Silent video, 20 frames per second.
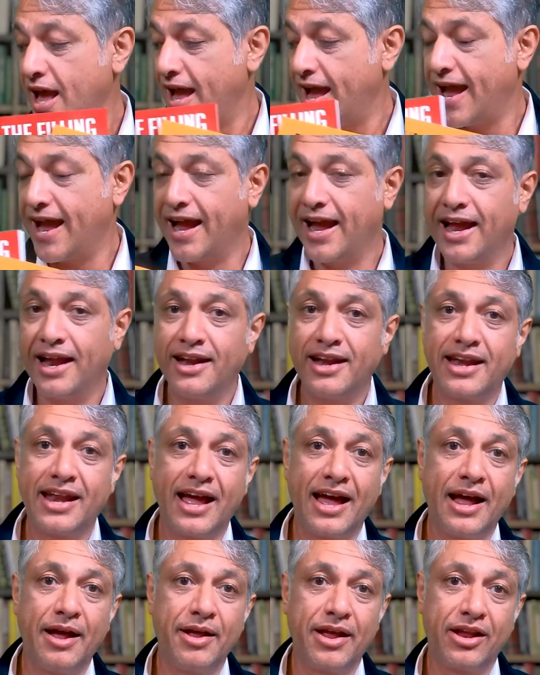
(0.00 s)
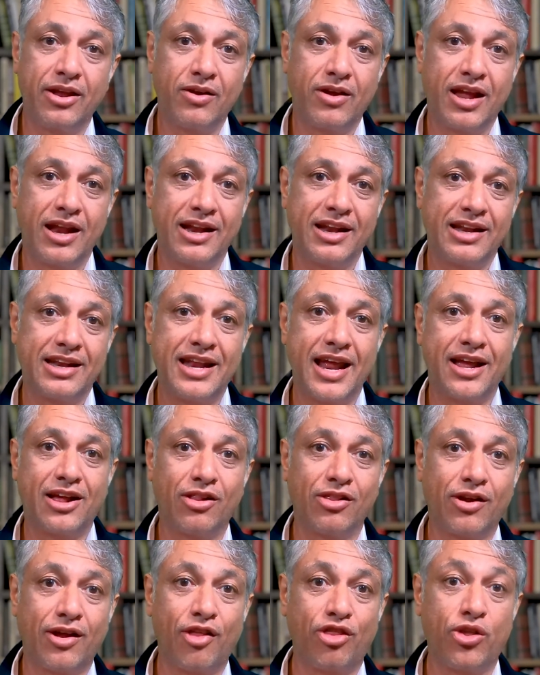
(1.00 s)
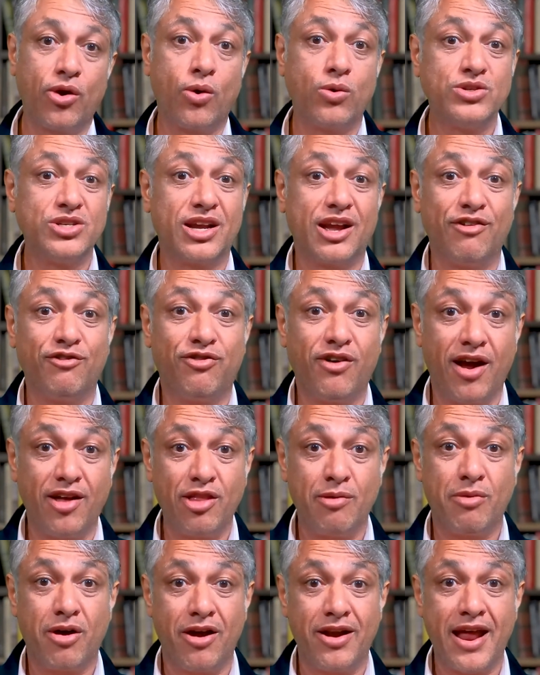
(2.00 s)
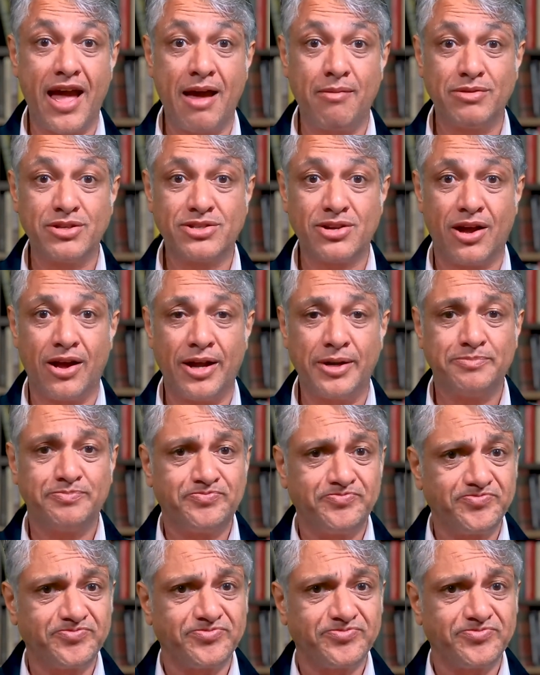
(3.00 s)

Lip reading: and you can take a look at those. You can find them on Amazon.